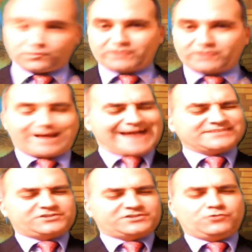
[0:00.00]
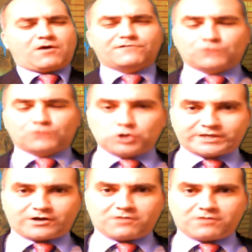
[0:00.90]
We are asked to
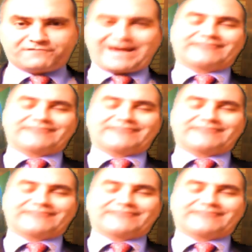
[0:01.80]
overlook at all the